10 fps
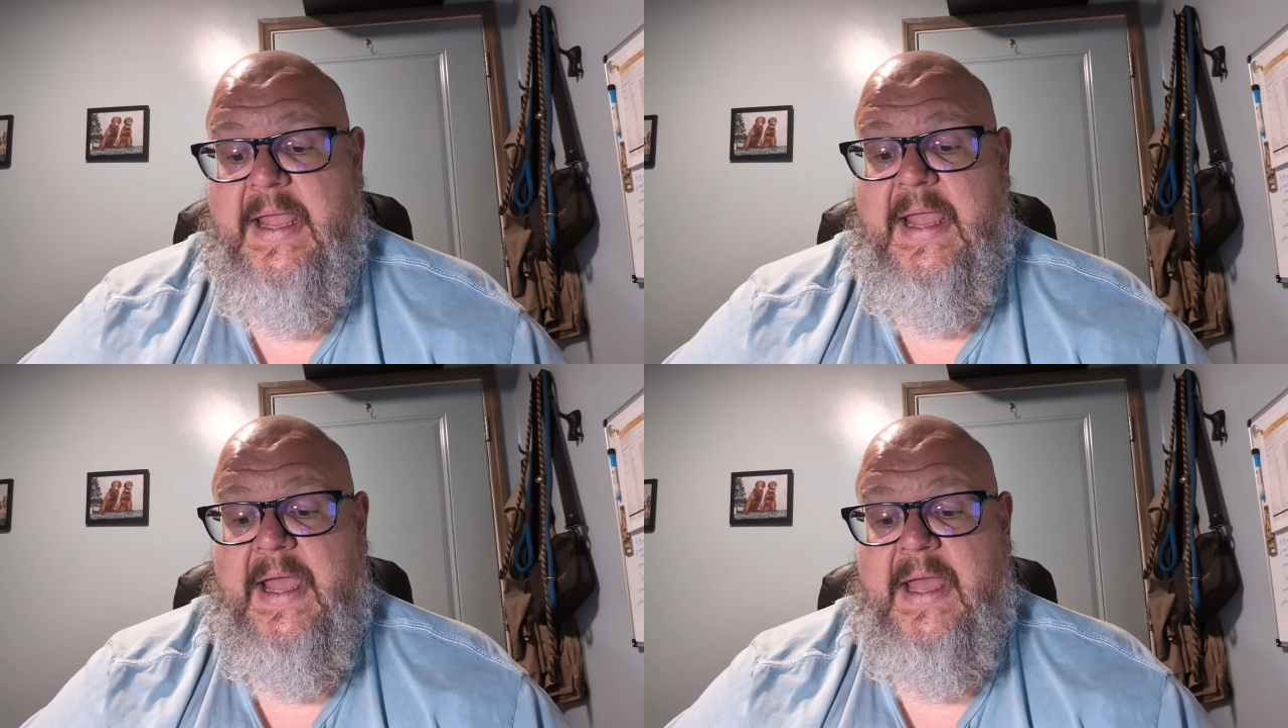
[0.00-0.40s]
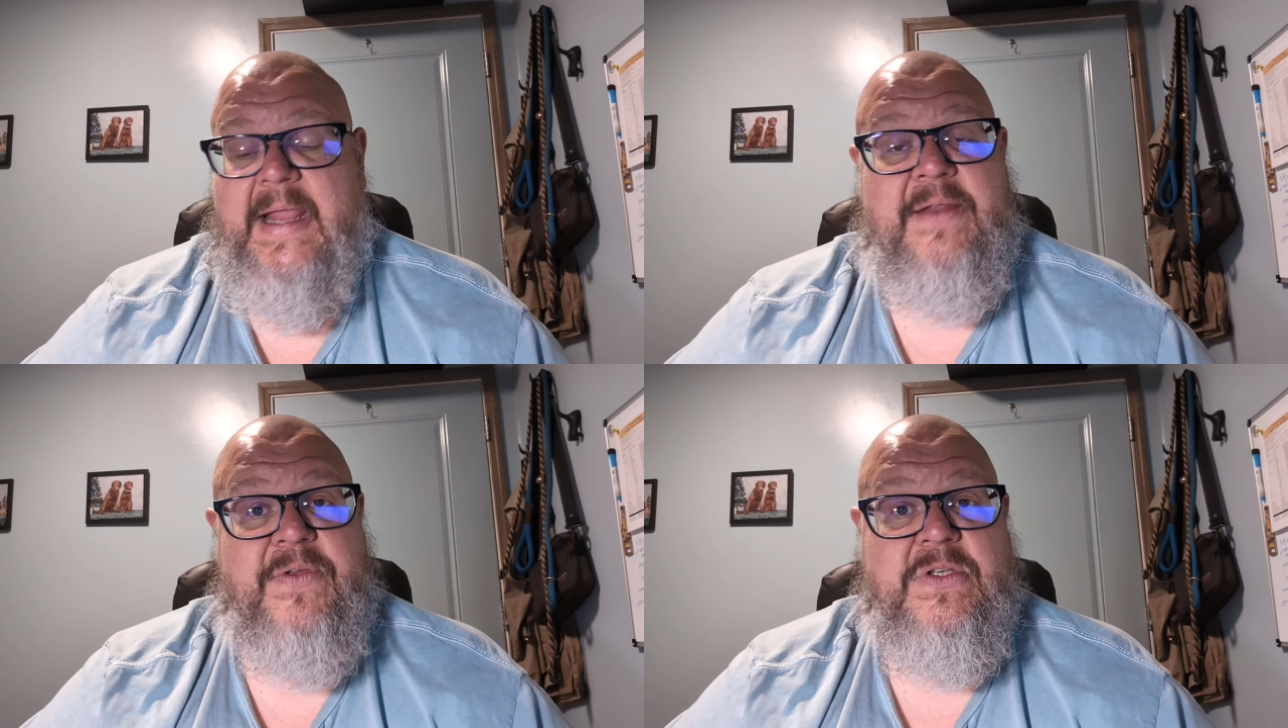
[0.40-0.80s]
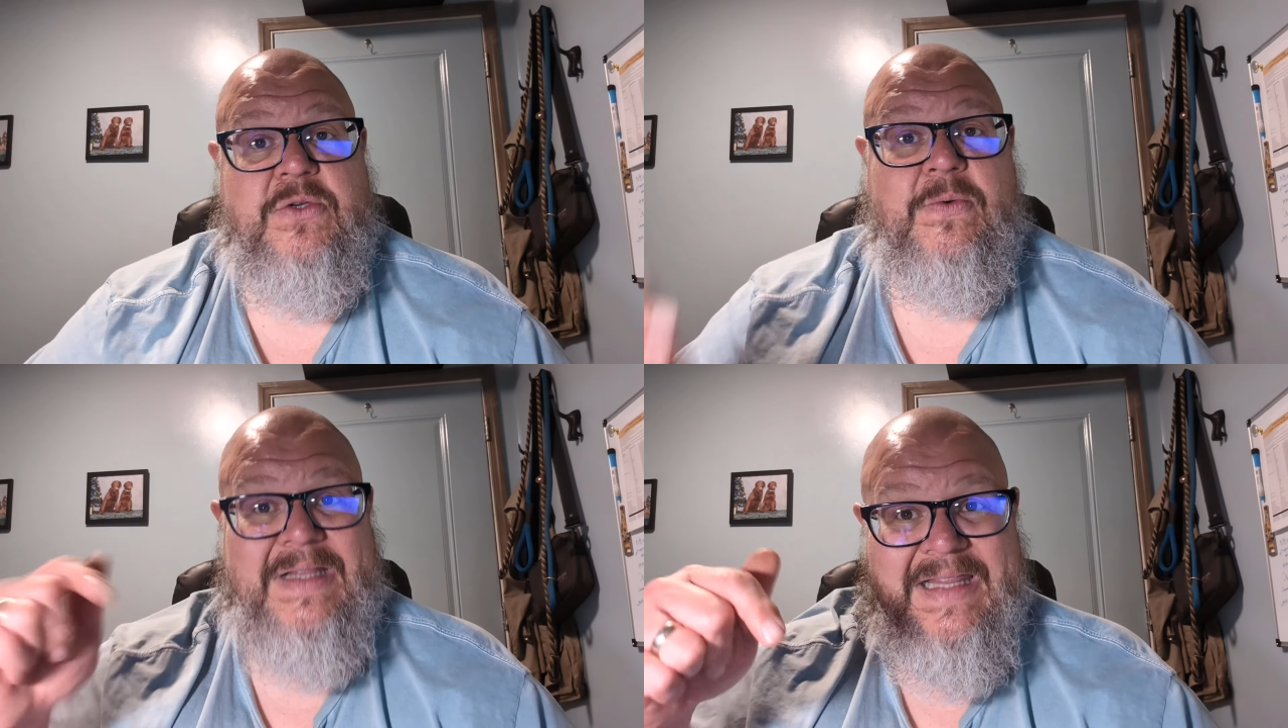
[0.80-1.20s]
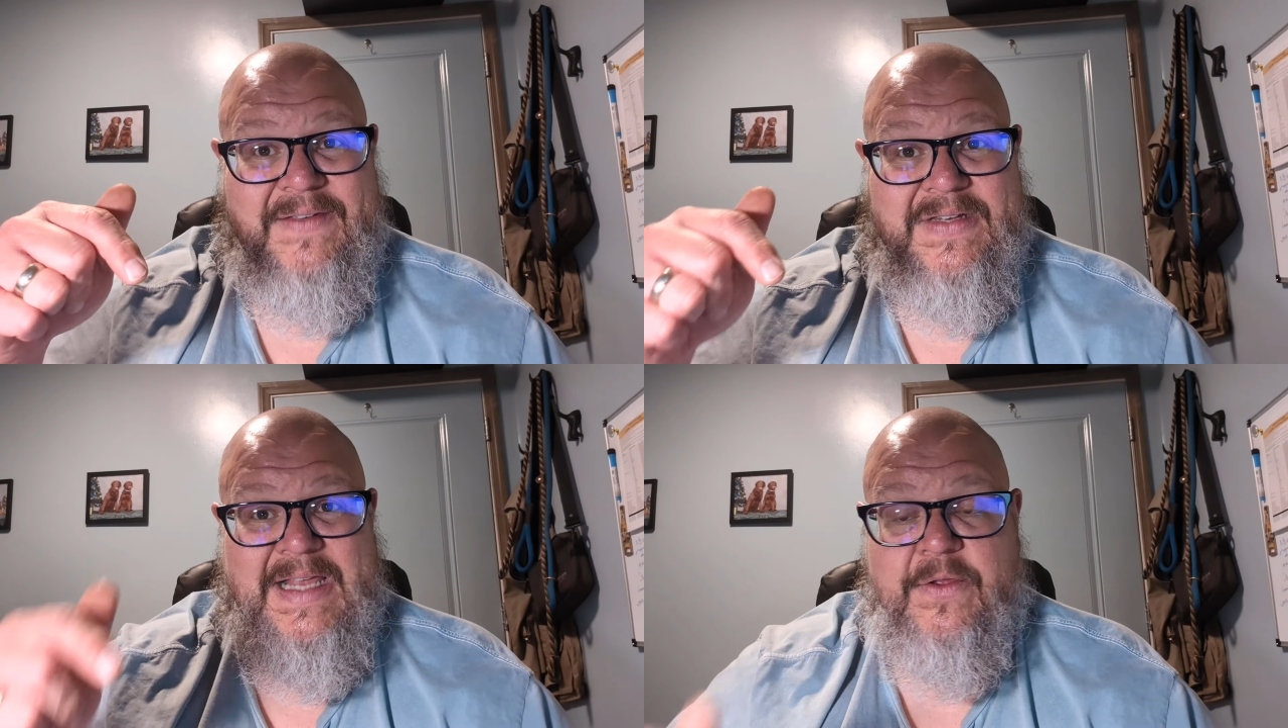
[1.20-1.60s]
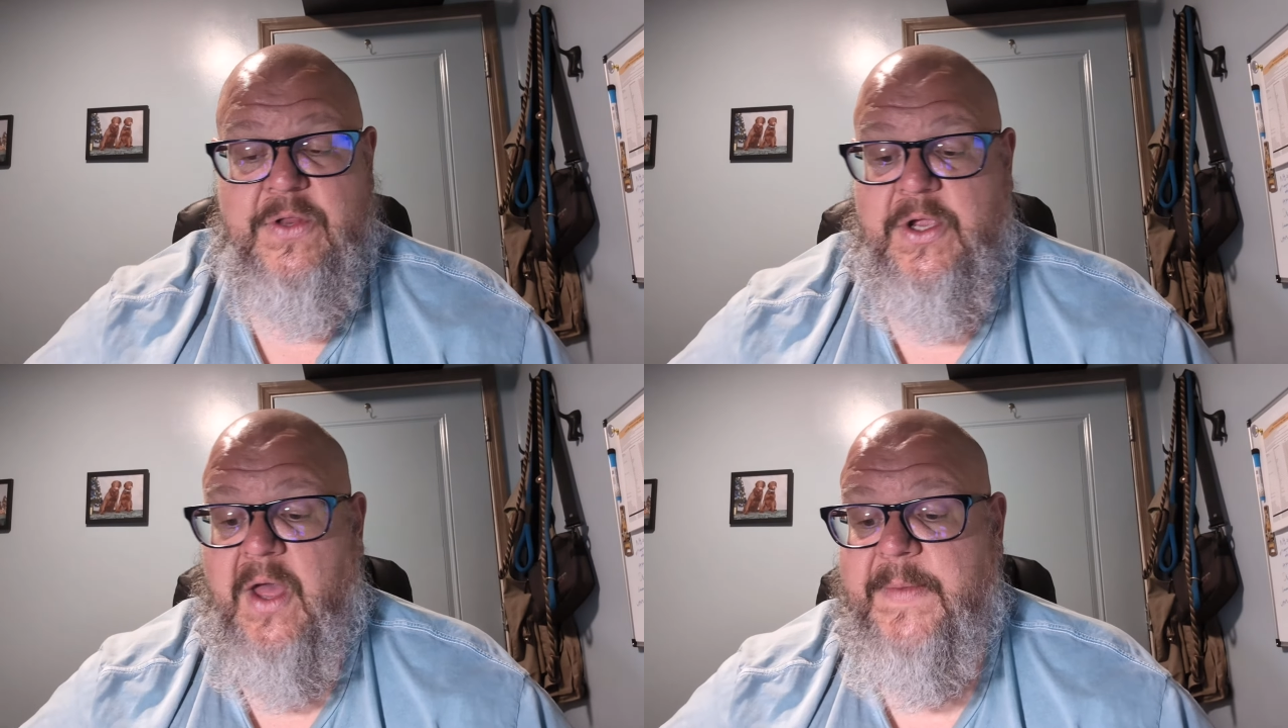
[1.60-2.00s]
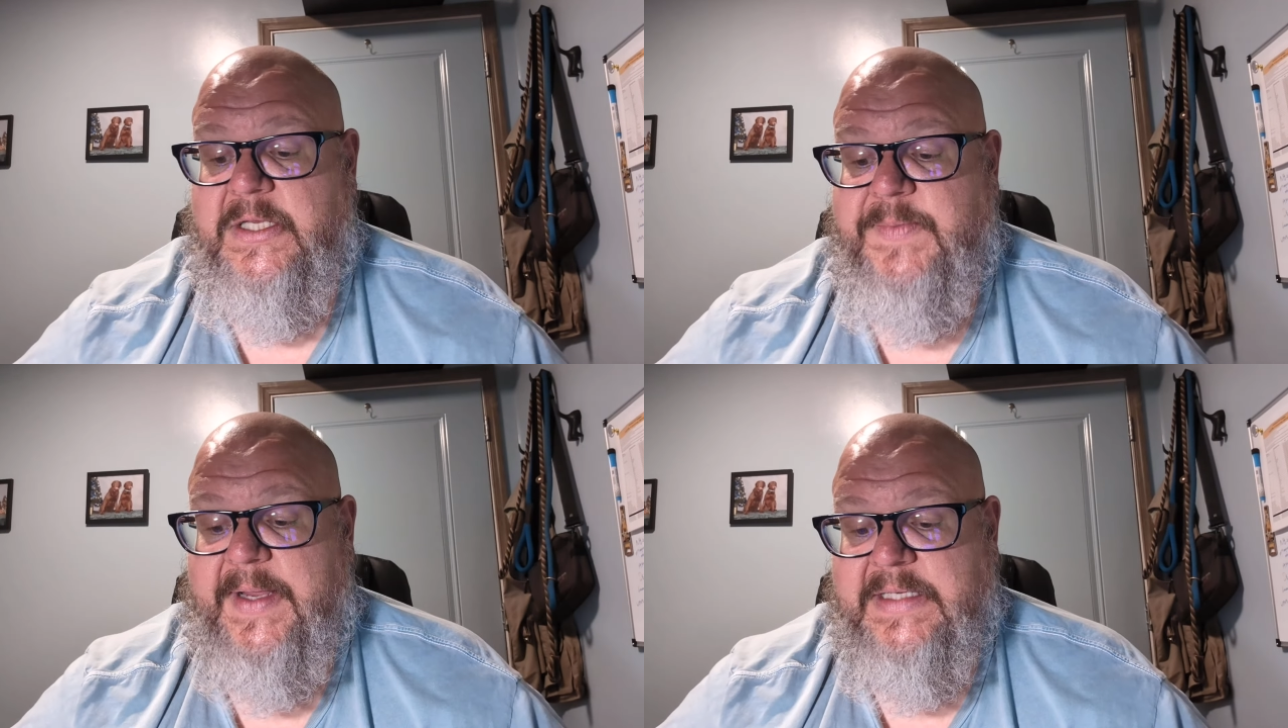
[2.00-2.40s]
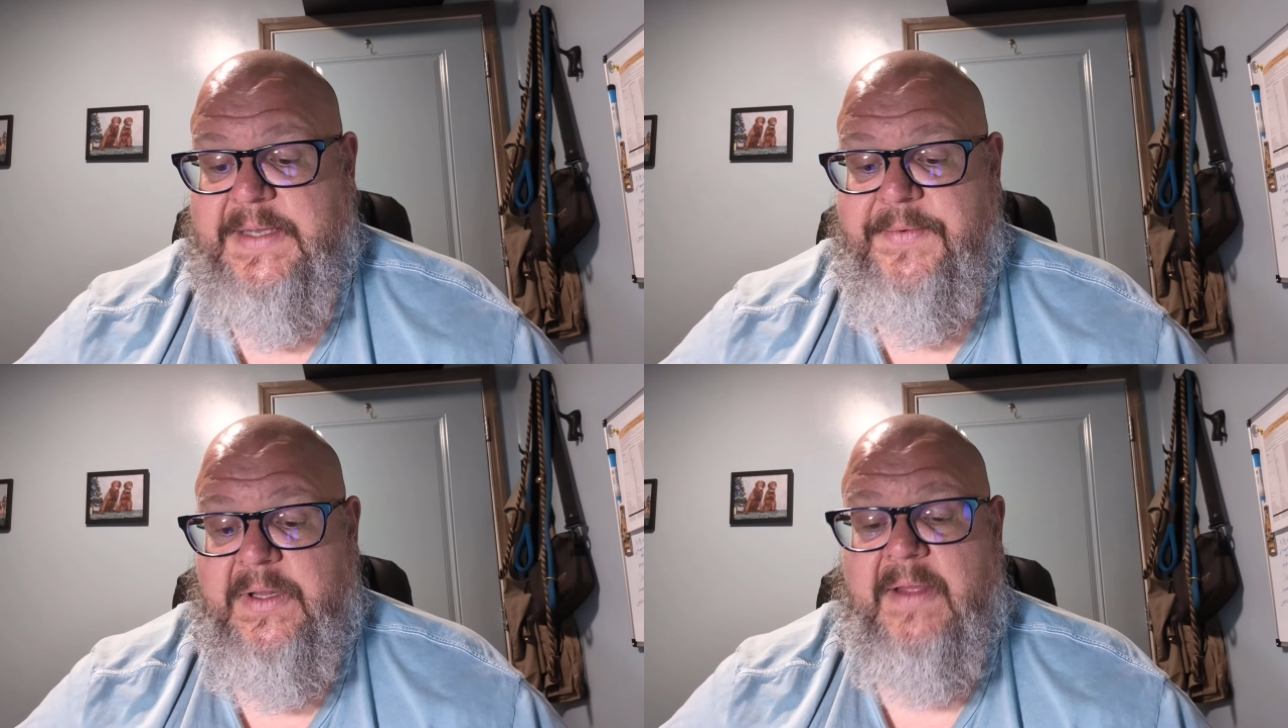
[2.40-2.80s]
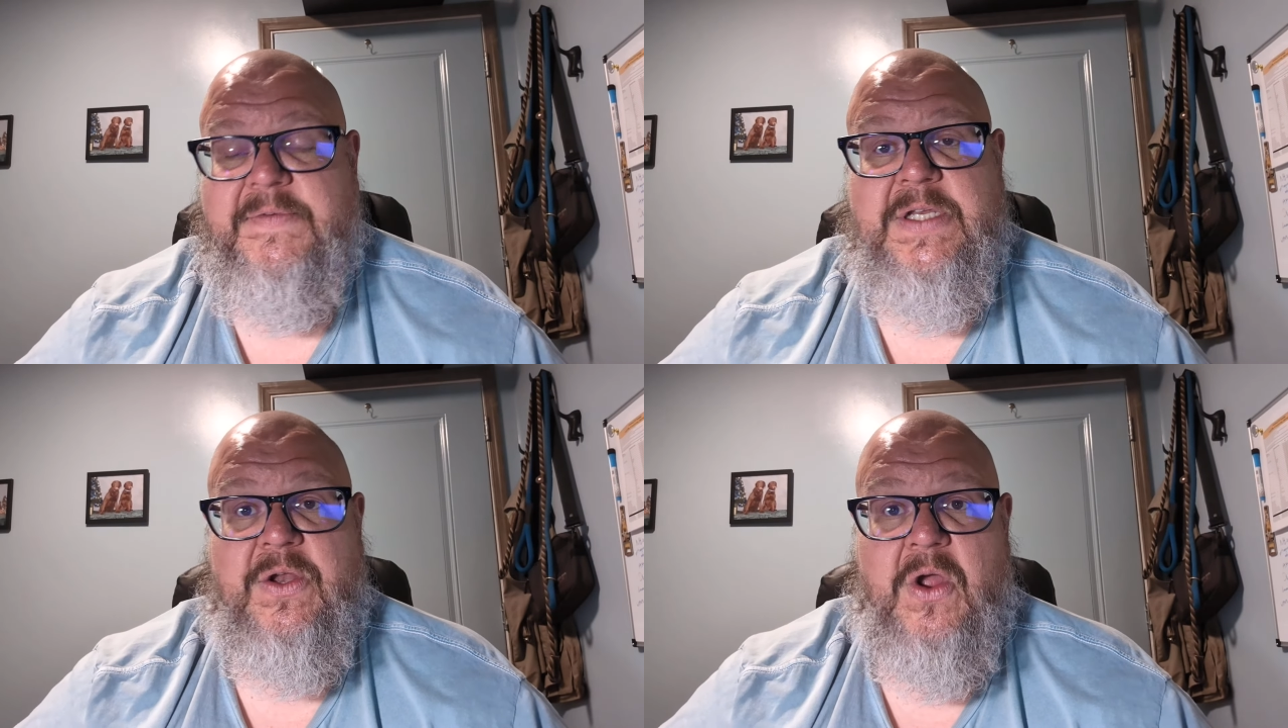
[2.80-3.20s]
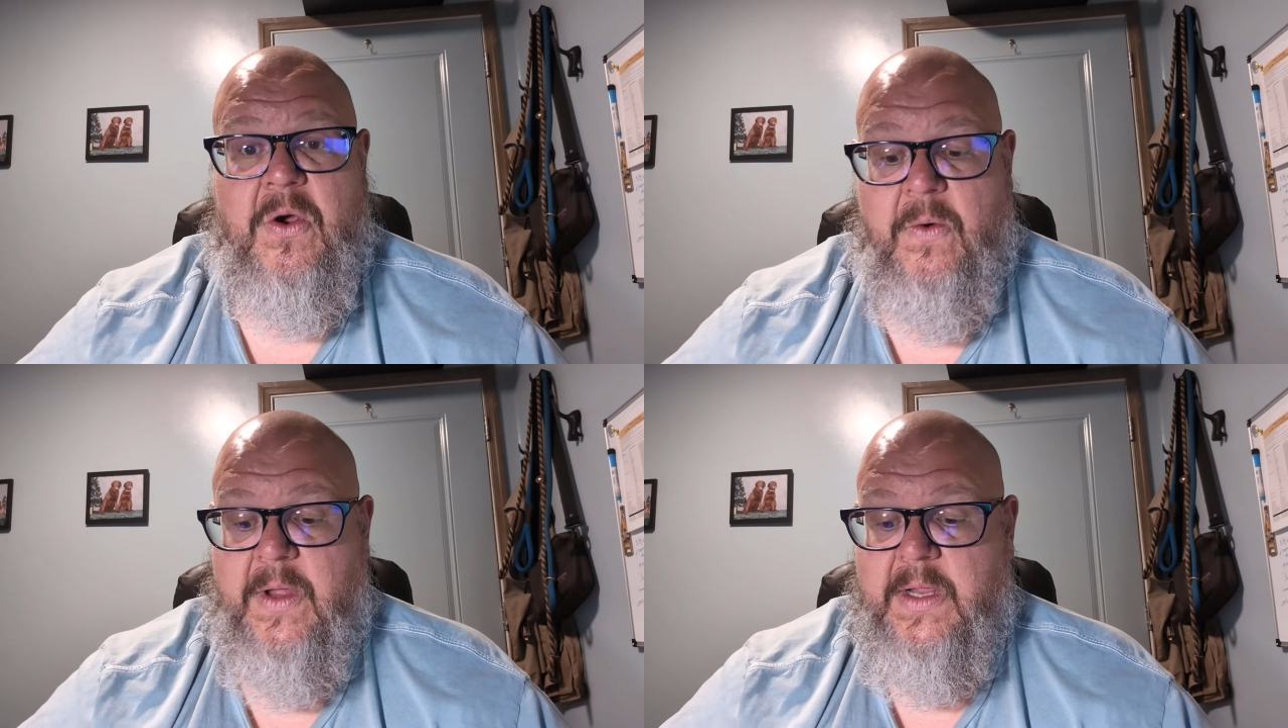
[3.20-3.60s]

And if you do, leave it down in the comments, because I would love to know